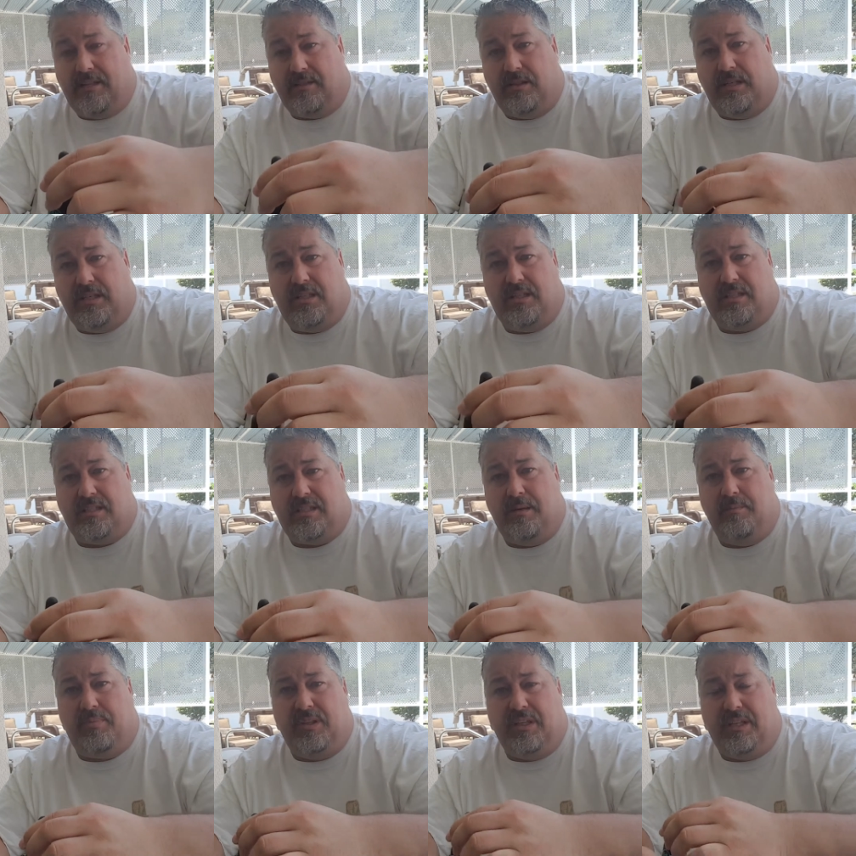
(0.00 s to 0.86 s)
so you just
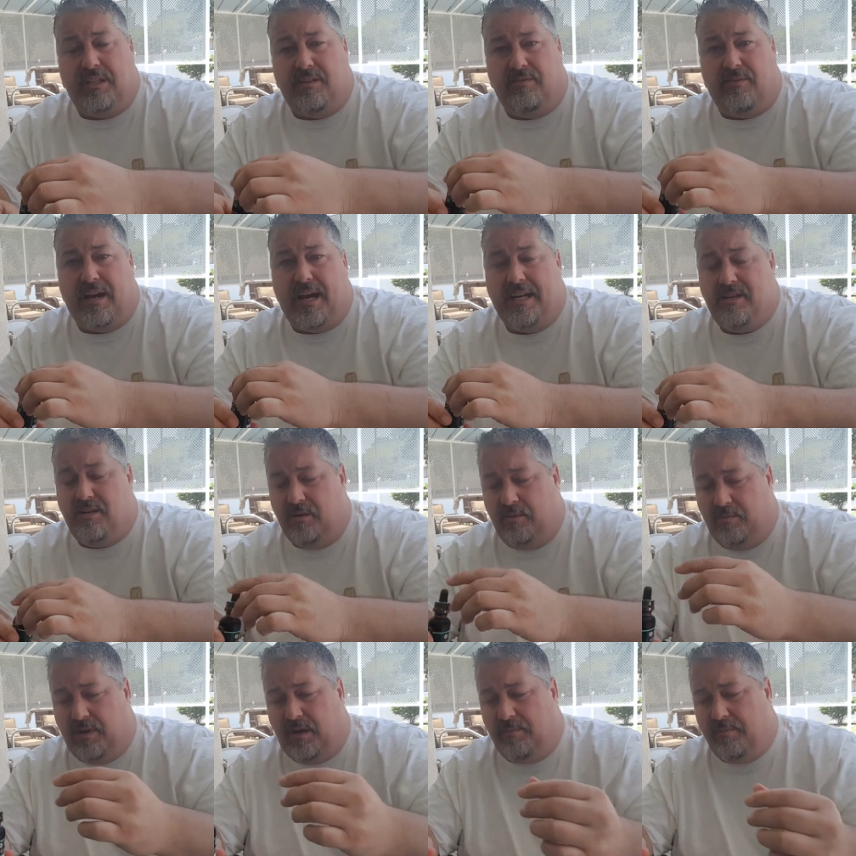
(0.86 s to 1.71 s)
simply divide
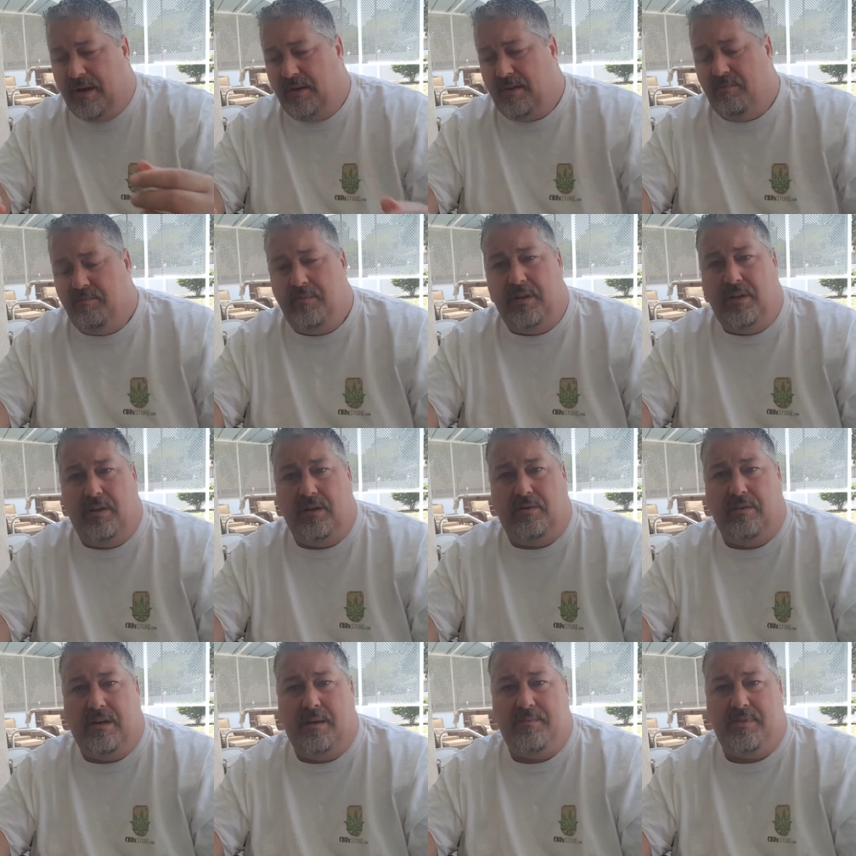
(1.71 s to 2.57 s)
your amount of
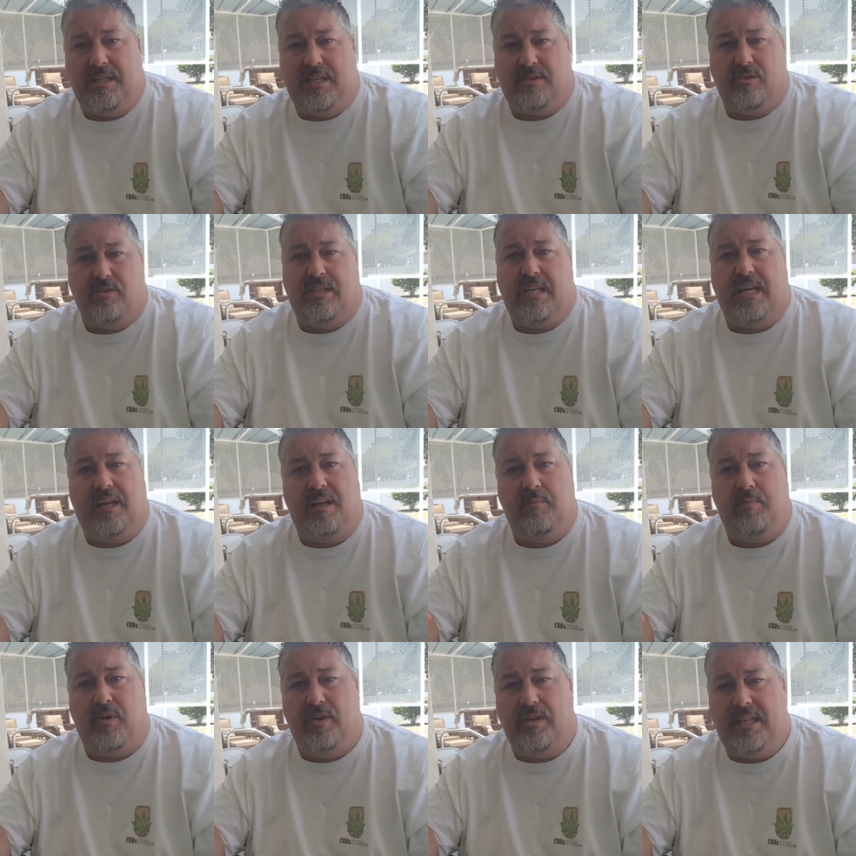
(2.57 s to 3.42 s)
milligrams that you're
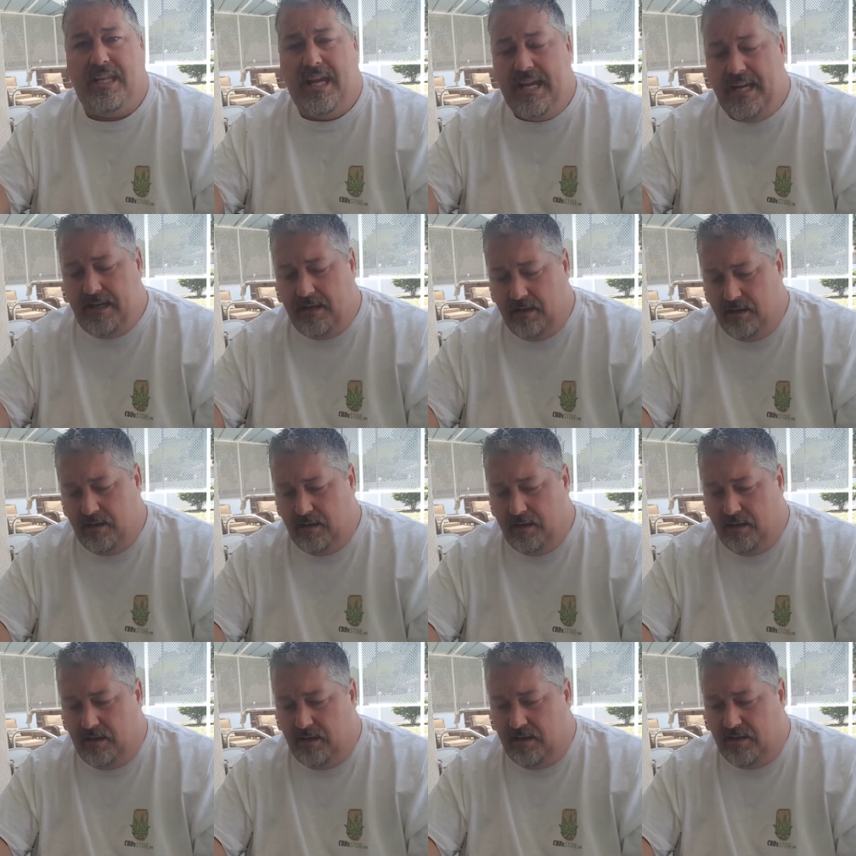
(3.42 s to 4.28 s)
taking per day
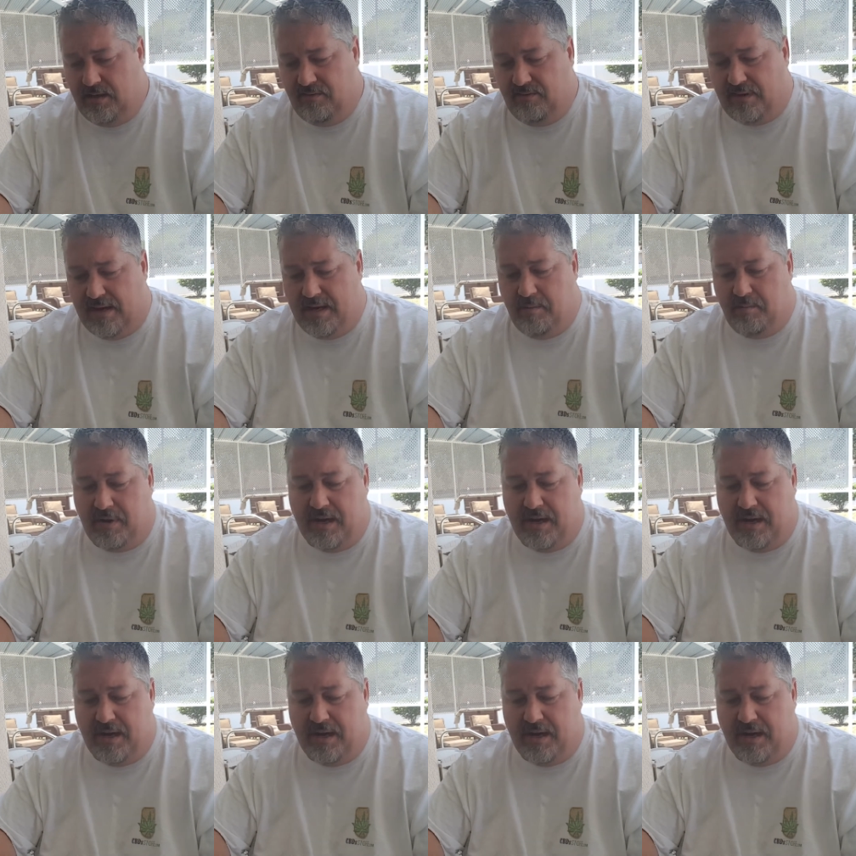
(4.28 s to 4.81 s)
divided